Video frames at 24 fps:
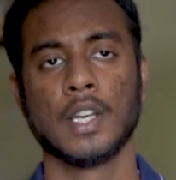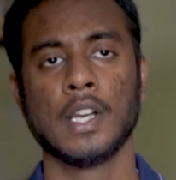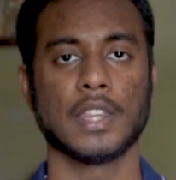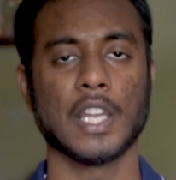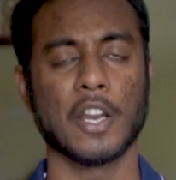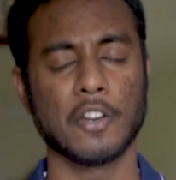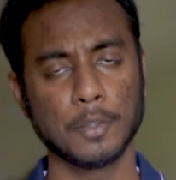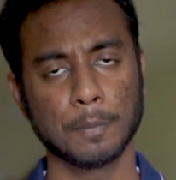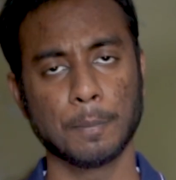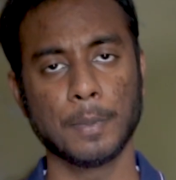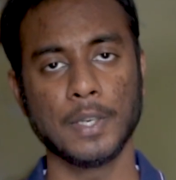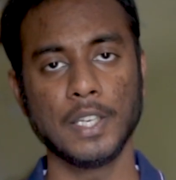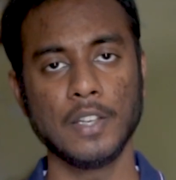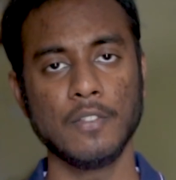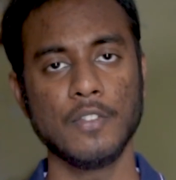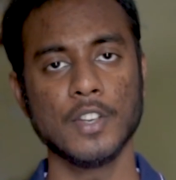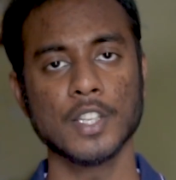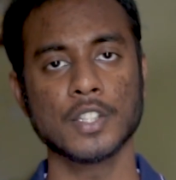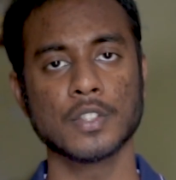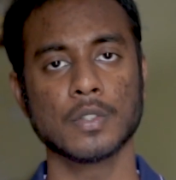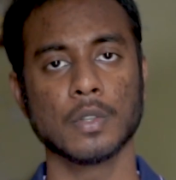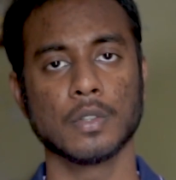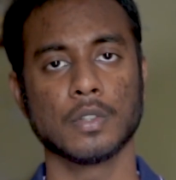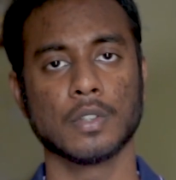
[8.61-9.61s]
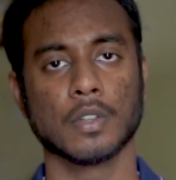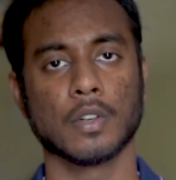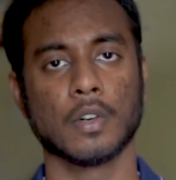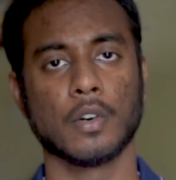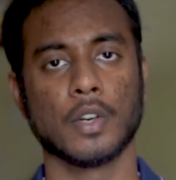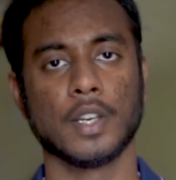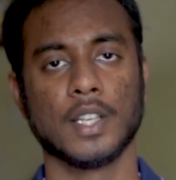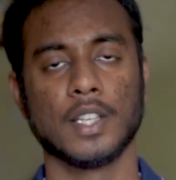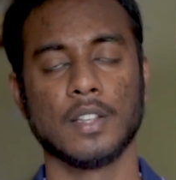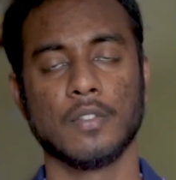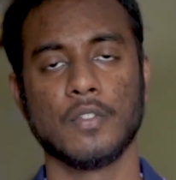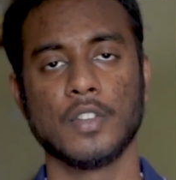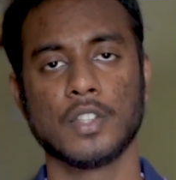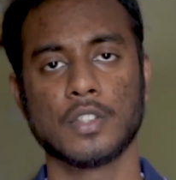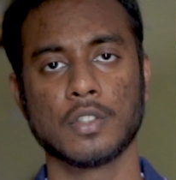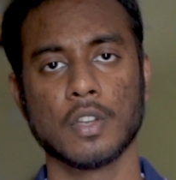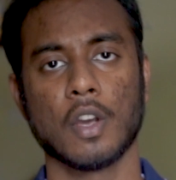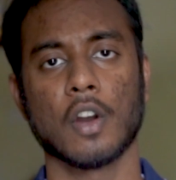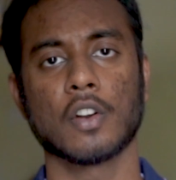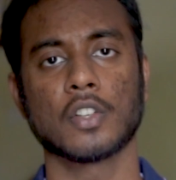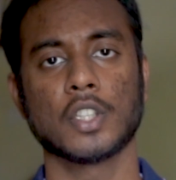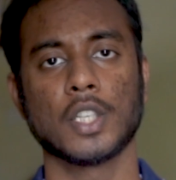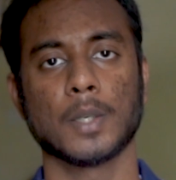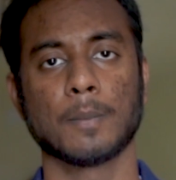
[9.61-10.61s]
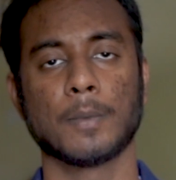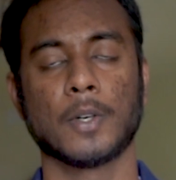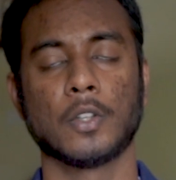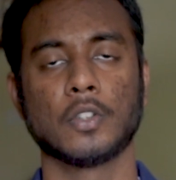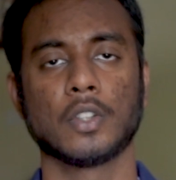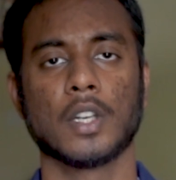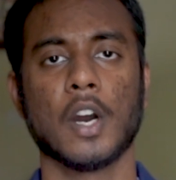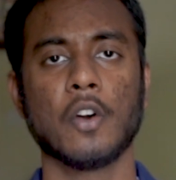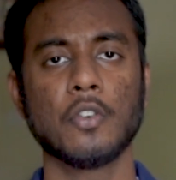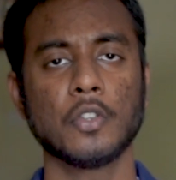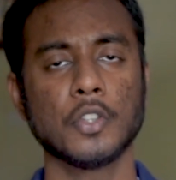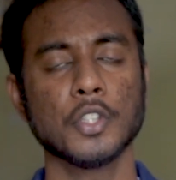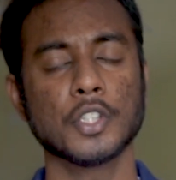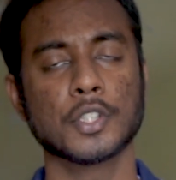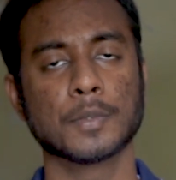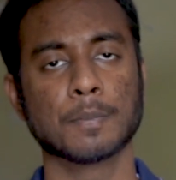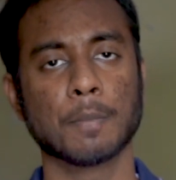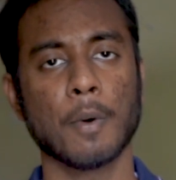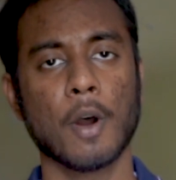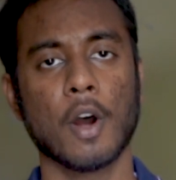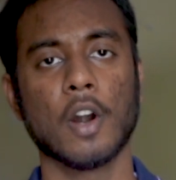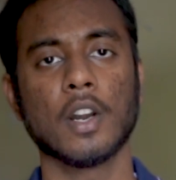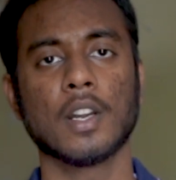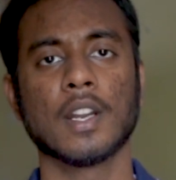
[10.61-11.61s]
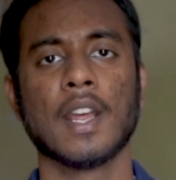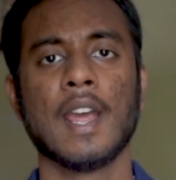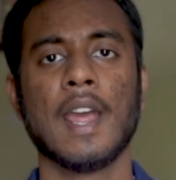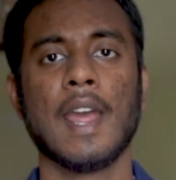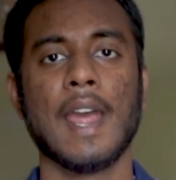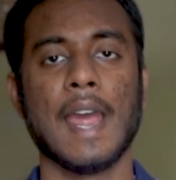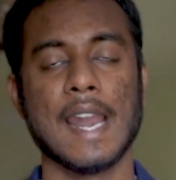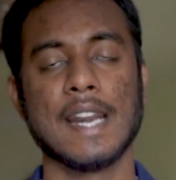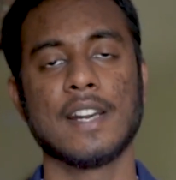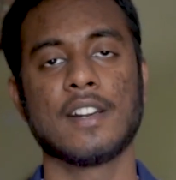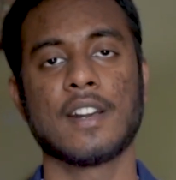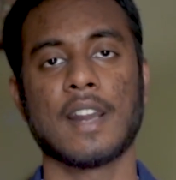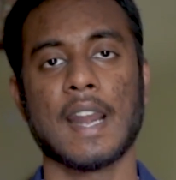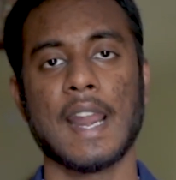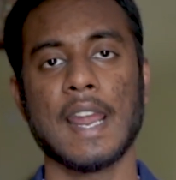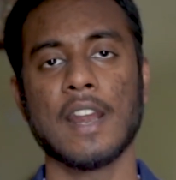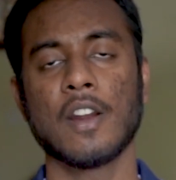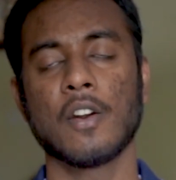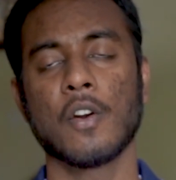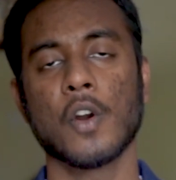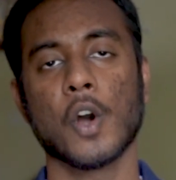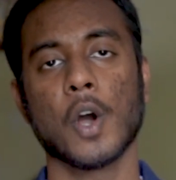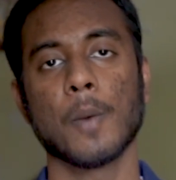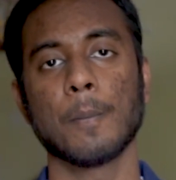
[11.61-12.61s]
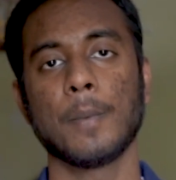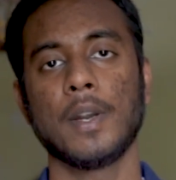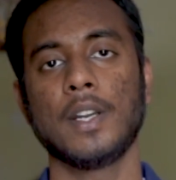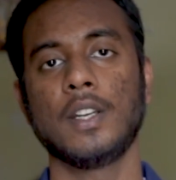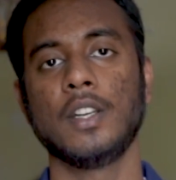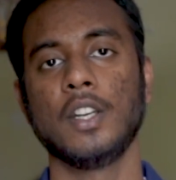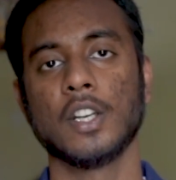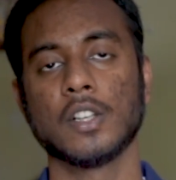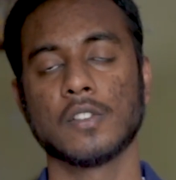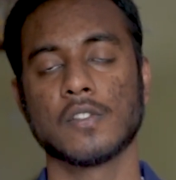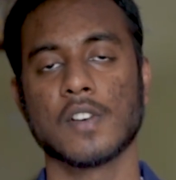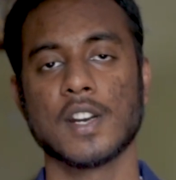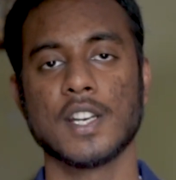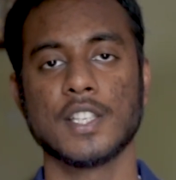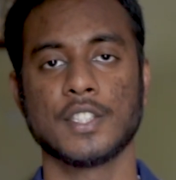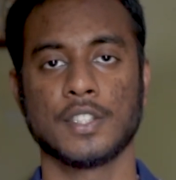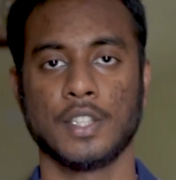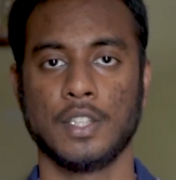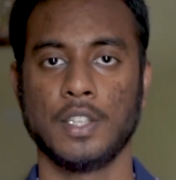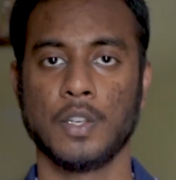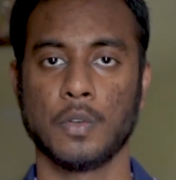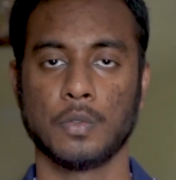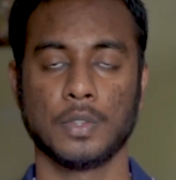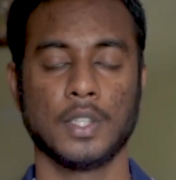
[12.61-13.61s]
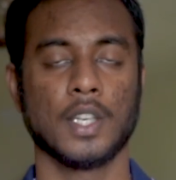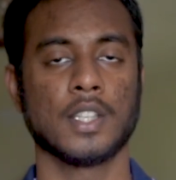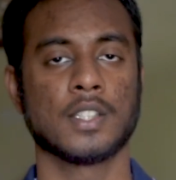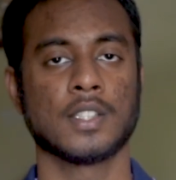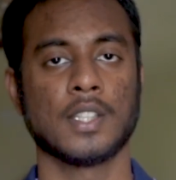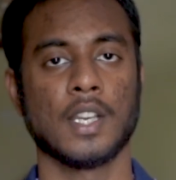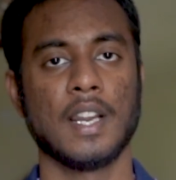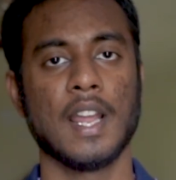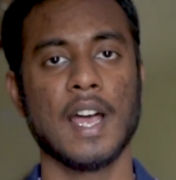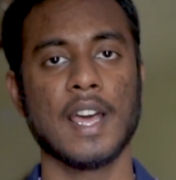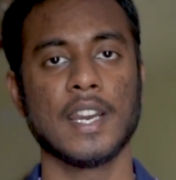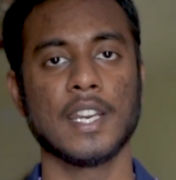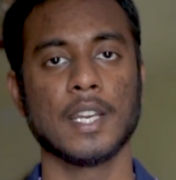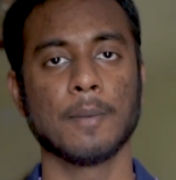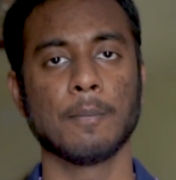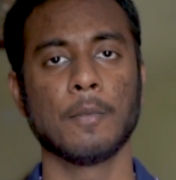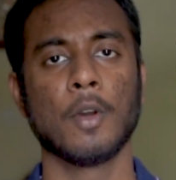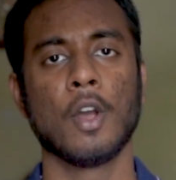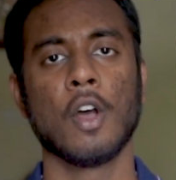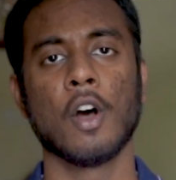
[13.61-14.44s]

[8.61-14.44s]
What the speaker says: Now in previous tutorial we talked about how to spot and track Comet Neowise using Stellarium